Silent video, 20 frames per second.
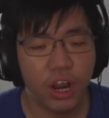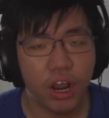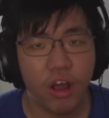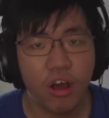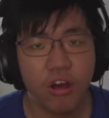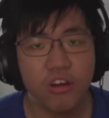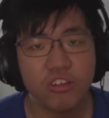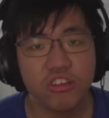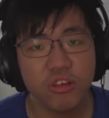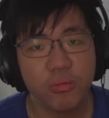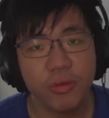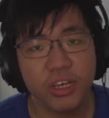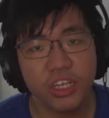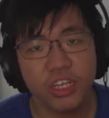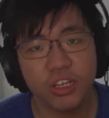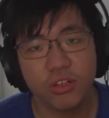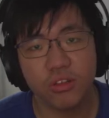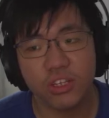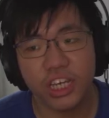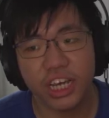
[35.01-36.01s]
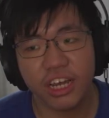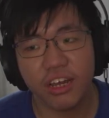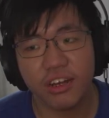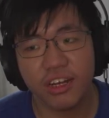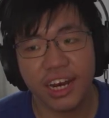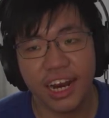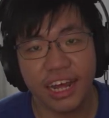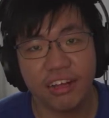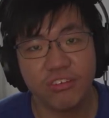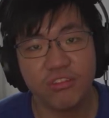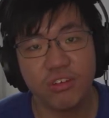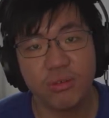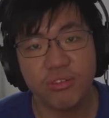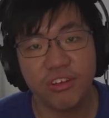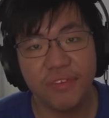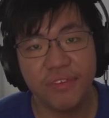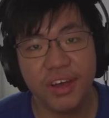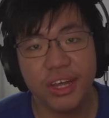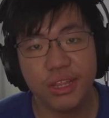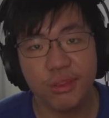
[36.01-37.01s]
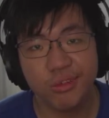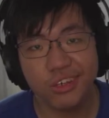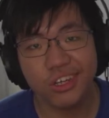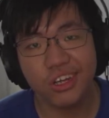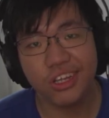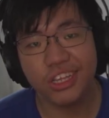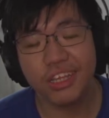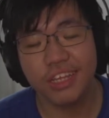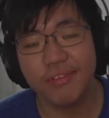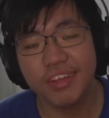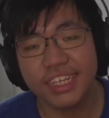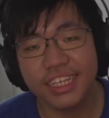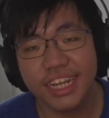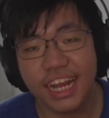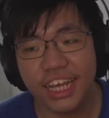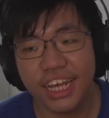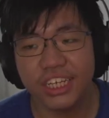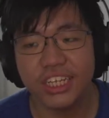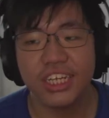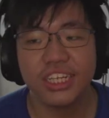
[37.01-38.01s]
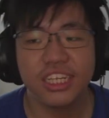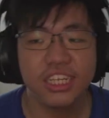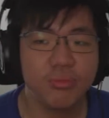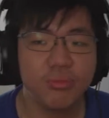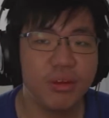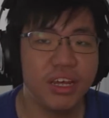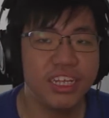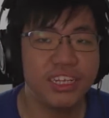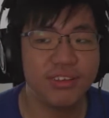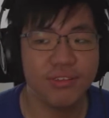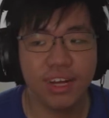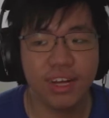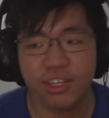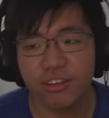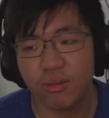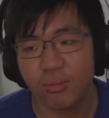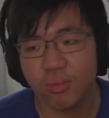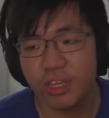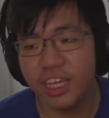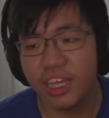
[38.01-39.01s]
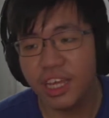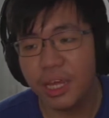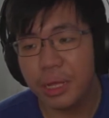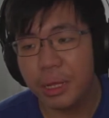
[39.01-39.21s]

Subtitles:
Also, make sure to check out the live streams over at twitch.tv/tzhplays if you'd like to be